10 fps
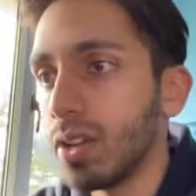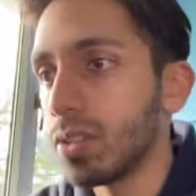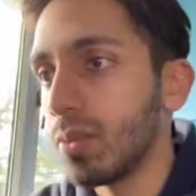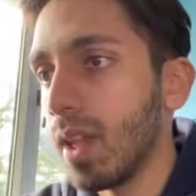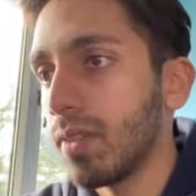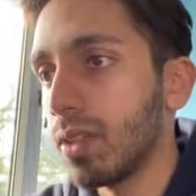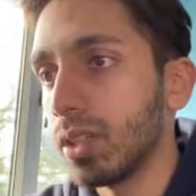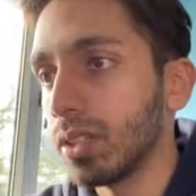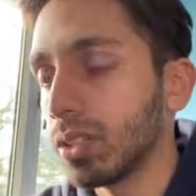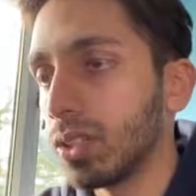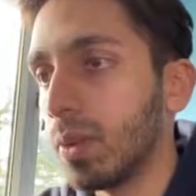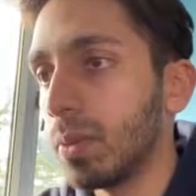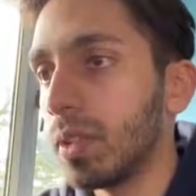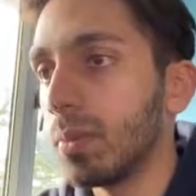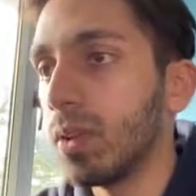or whatever, you can just
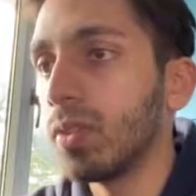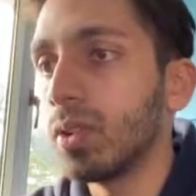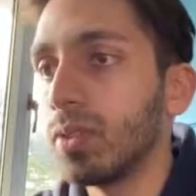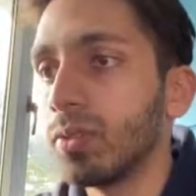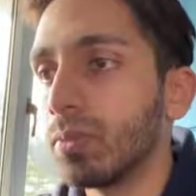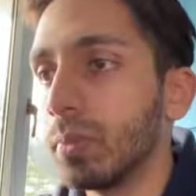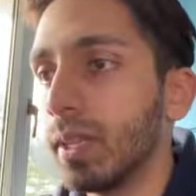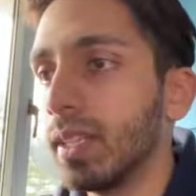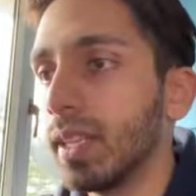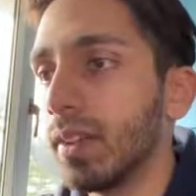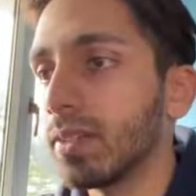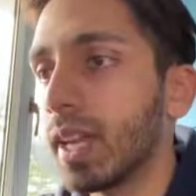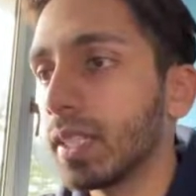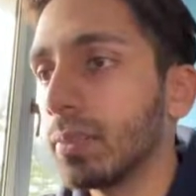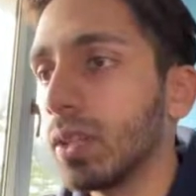copy them over from a PDF
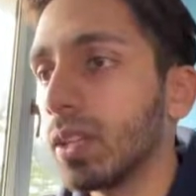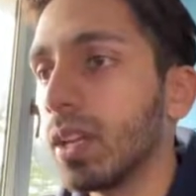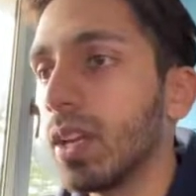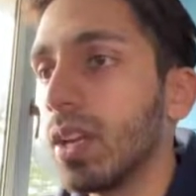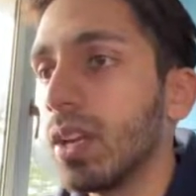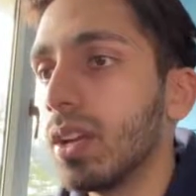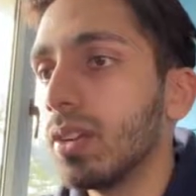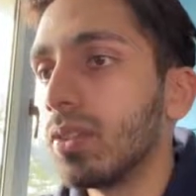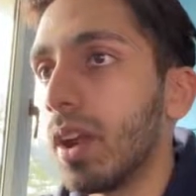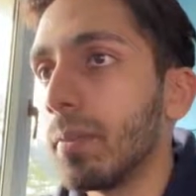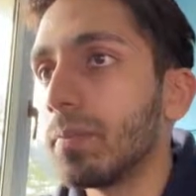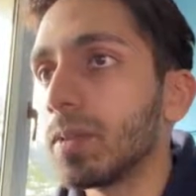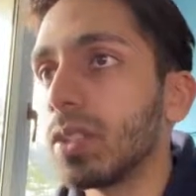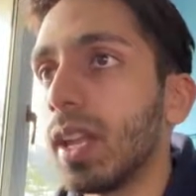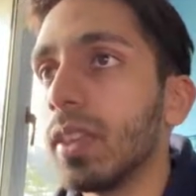textbook. Right,
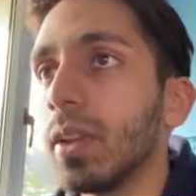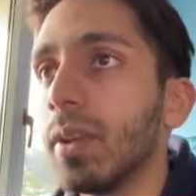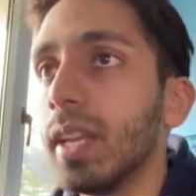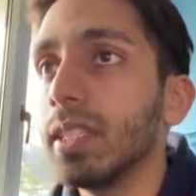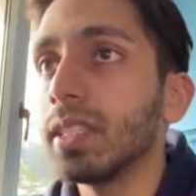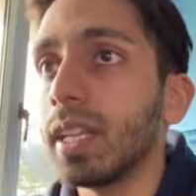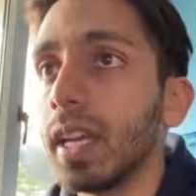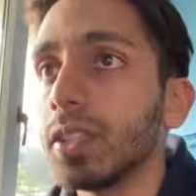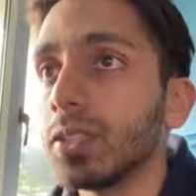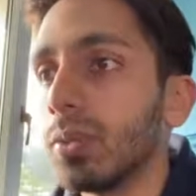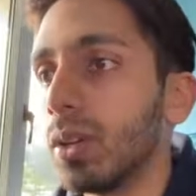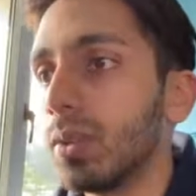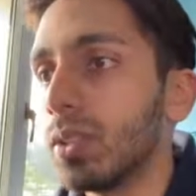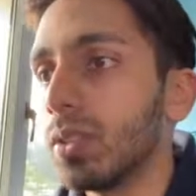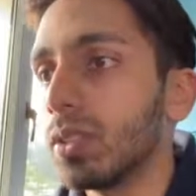so now they're in Sketch. What you
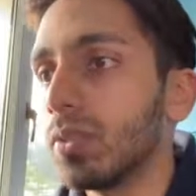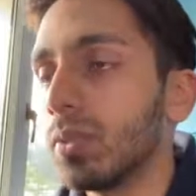want to do is, if you